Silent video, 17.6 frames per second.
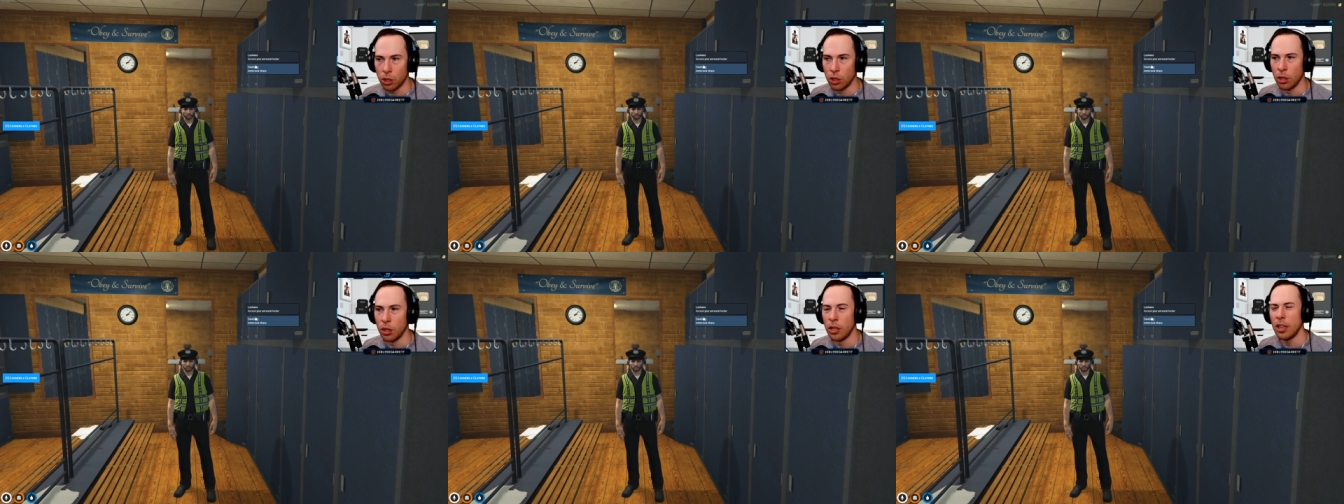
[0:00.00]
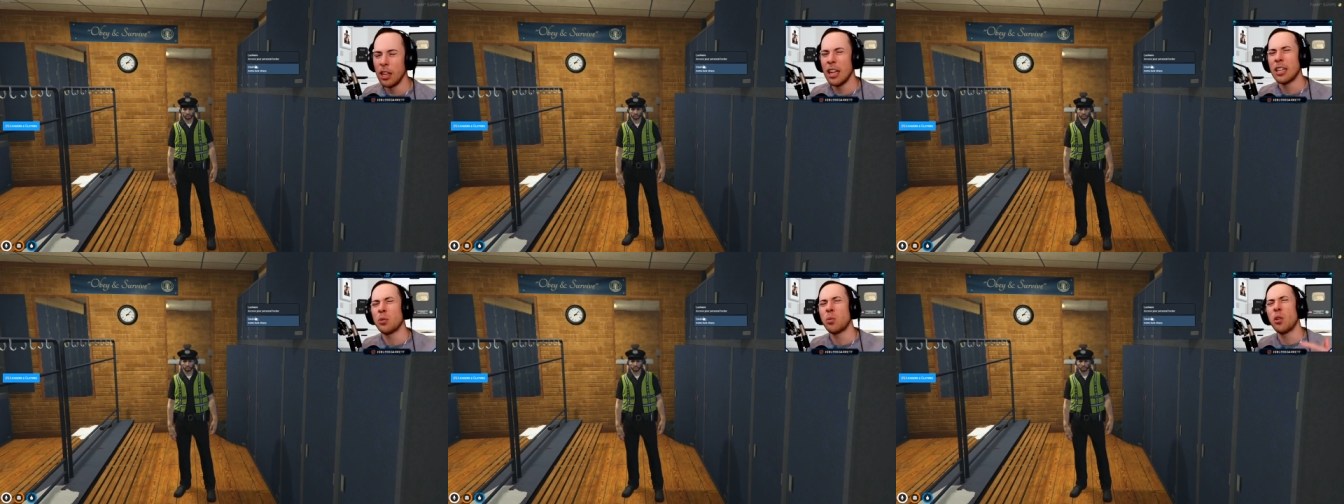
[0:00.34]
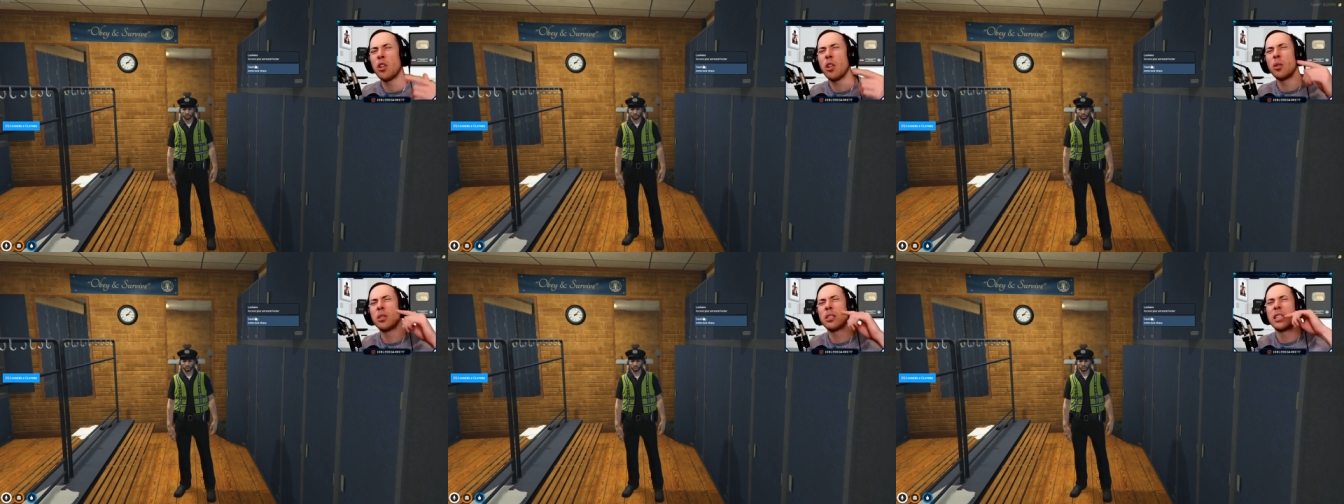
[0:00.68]
it's one of
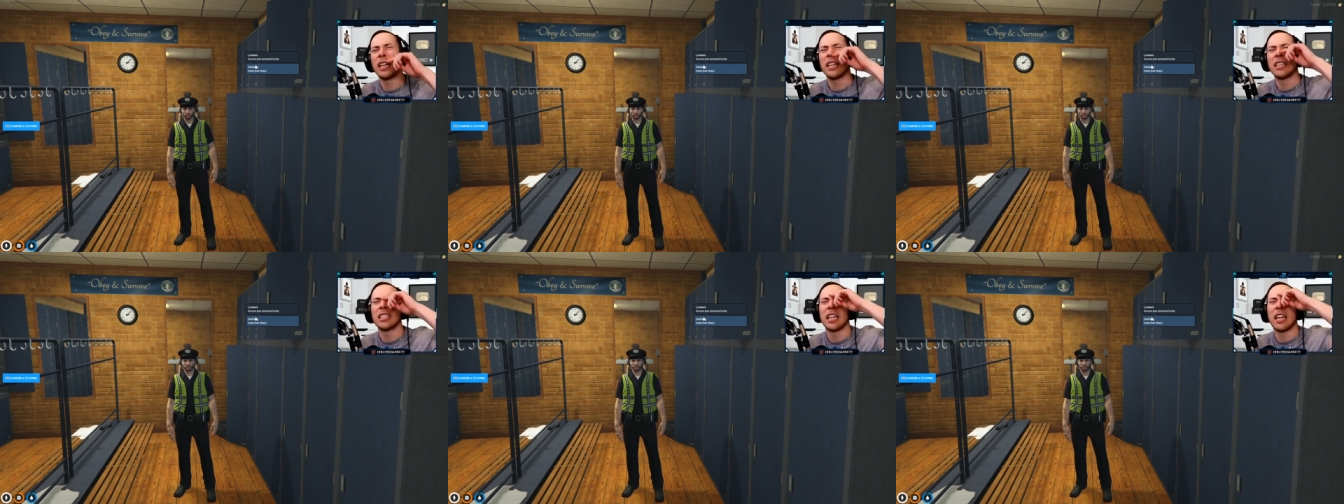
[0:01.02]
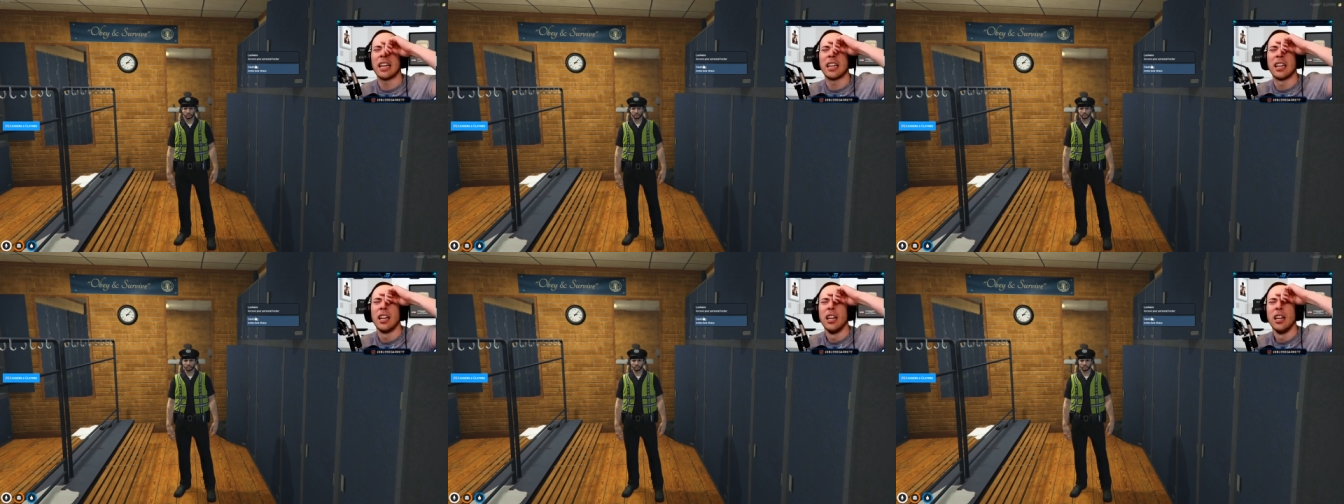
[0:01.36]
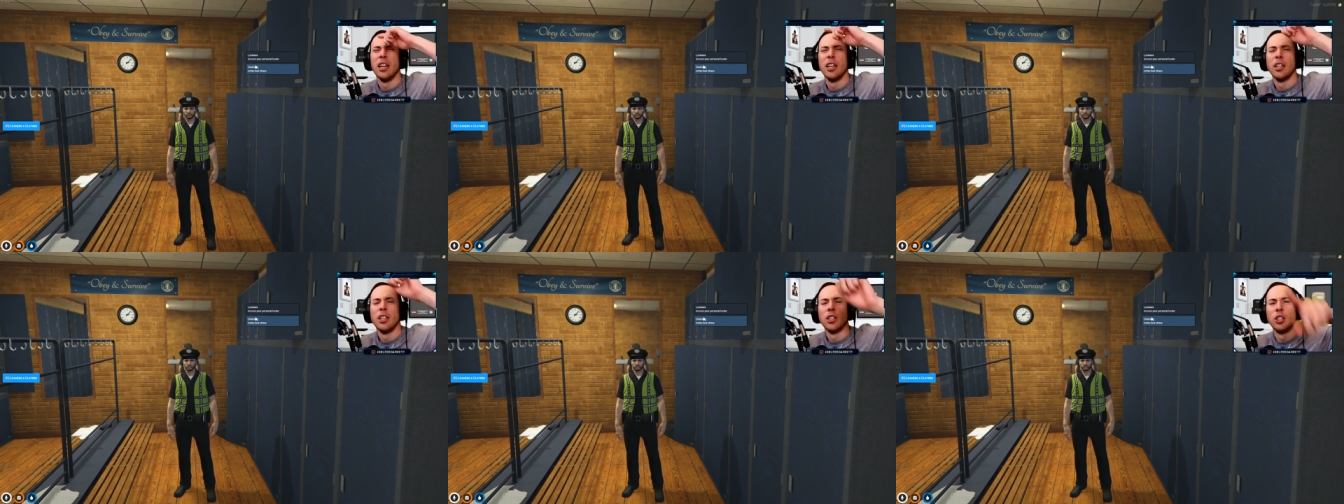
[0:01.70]
those things like
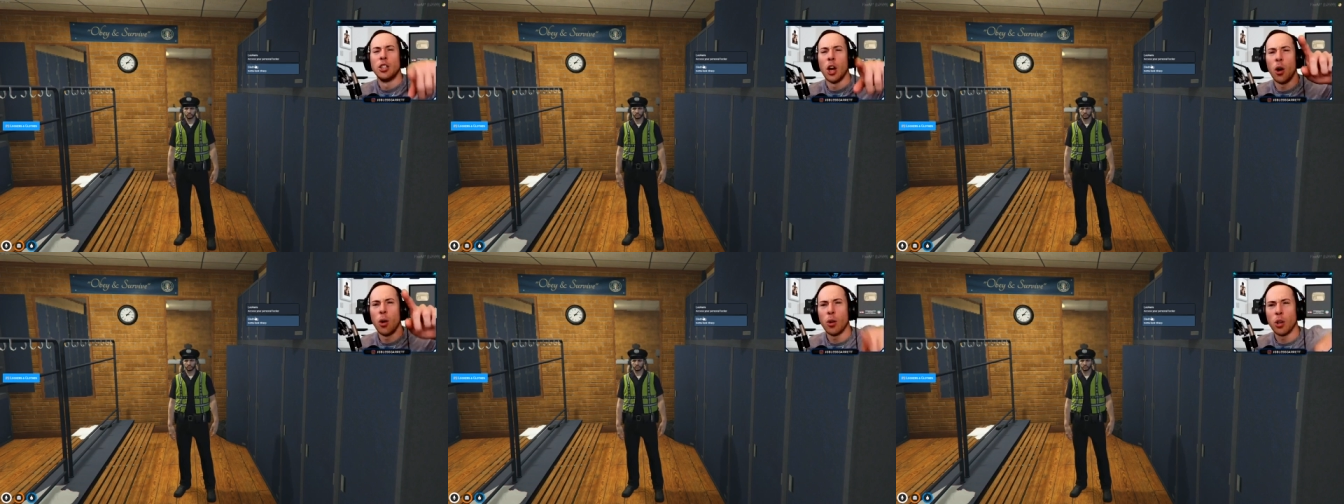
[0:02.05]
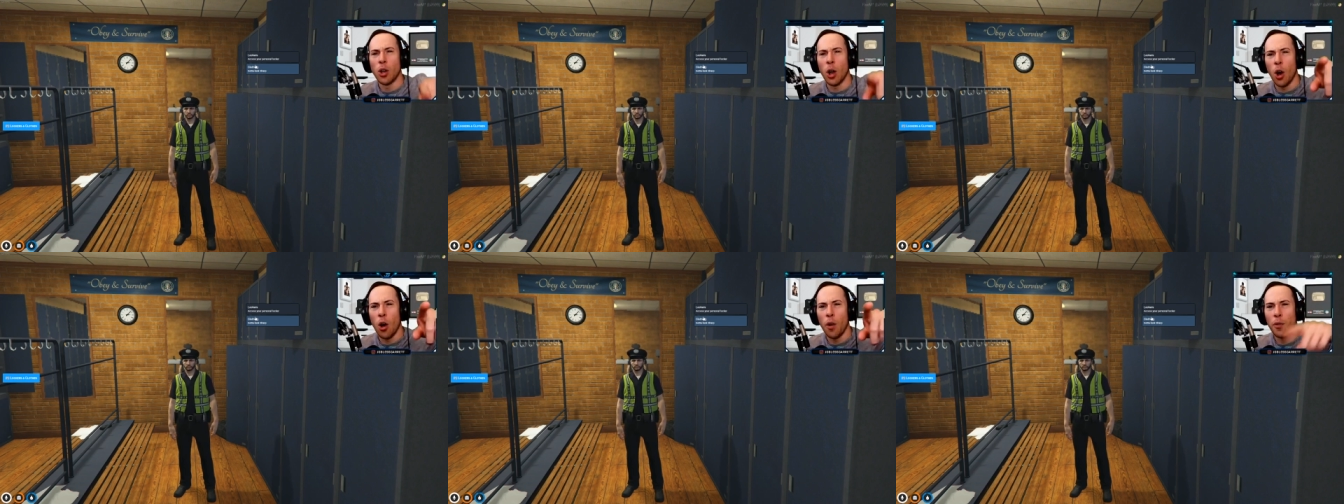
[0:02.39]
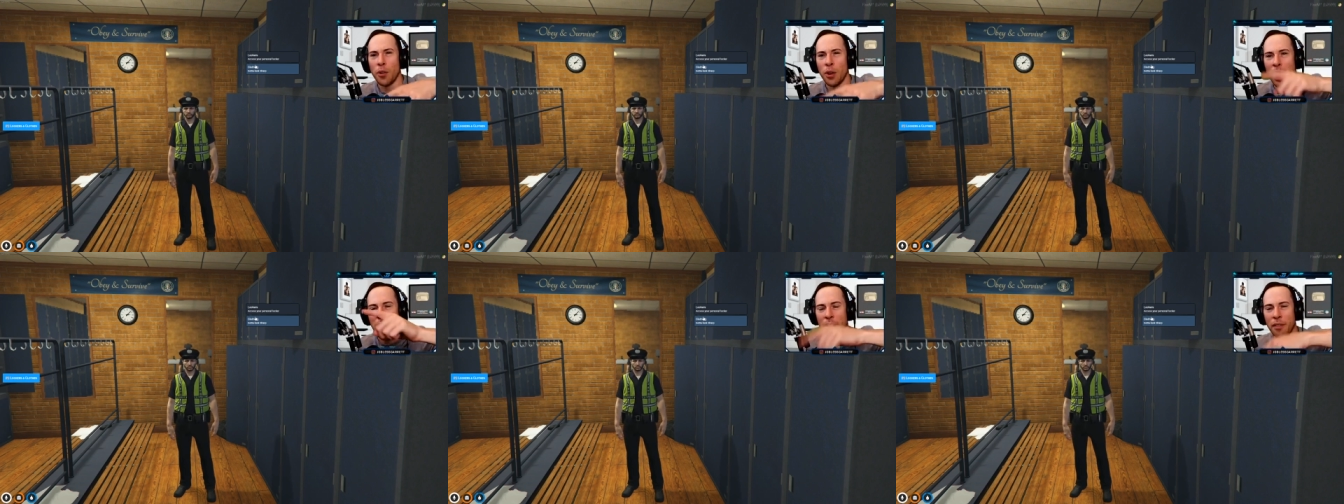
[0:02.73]
don't go if you're
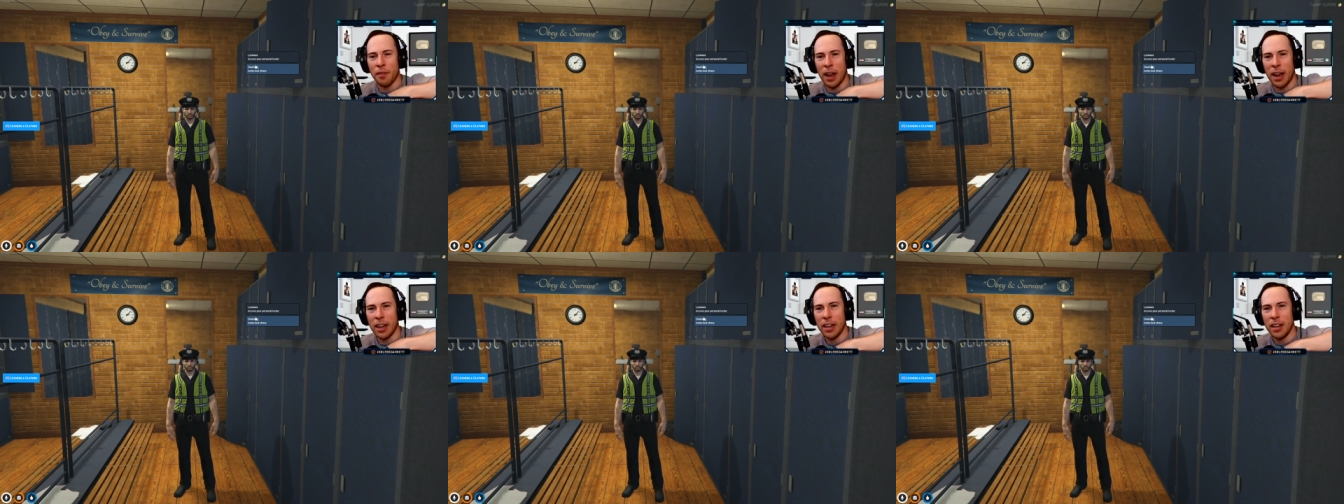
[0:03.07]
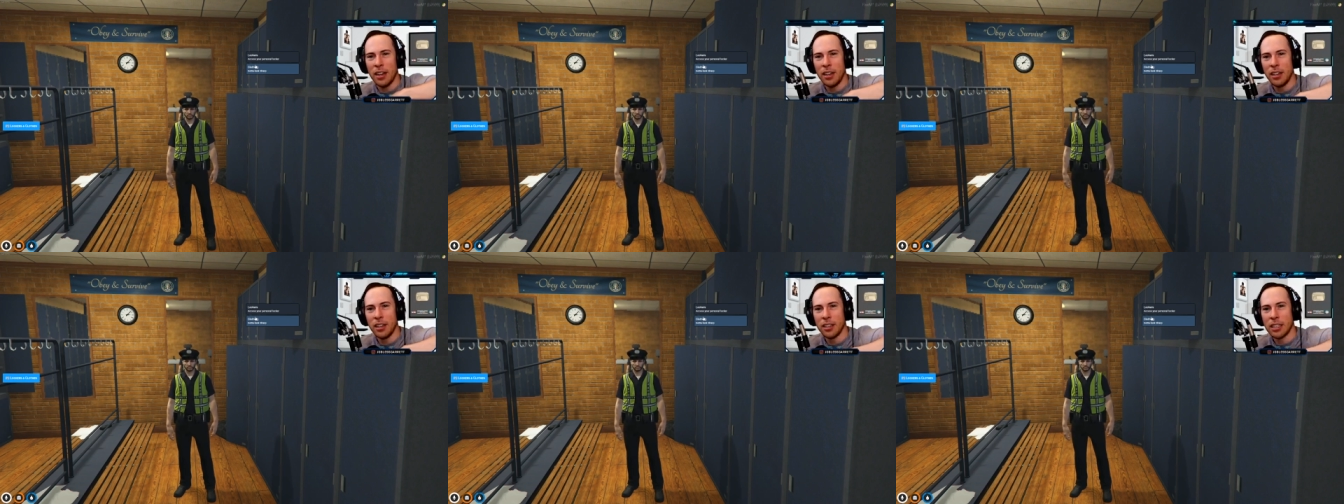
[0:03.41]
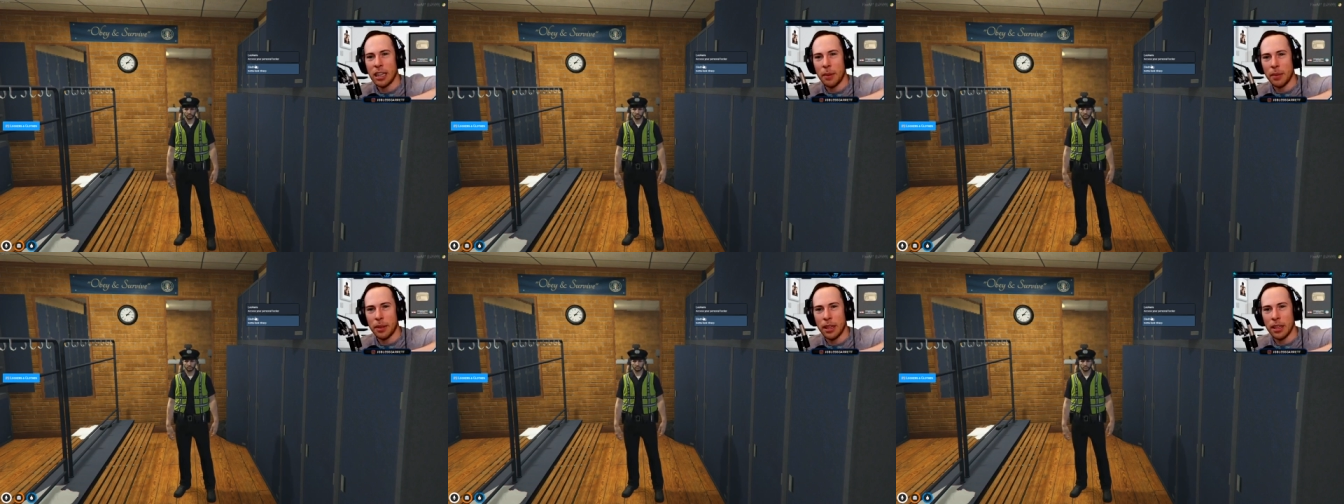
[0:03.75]
not invited
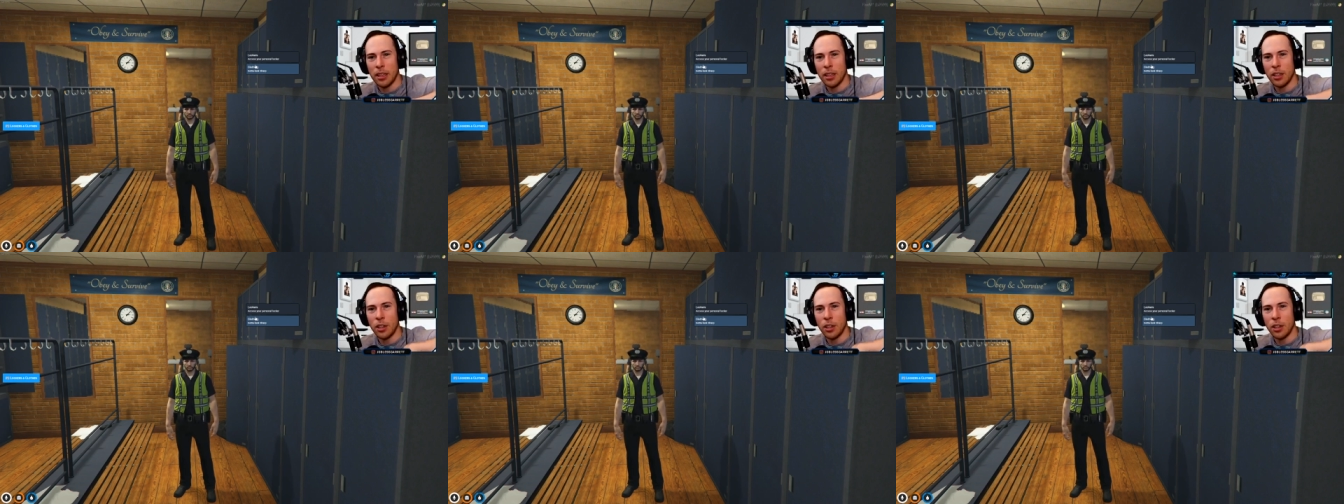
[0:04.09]
type of thing.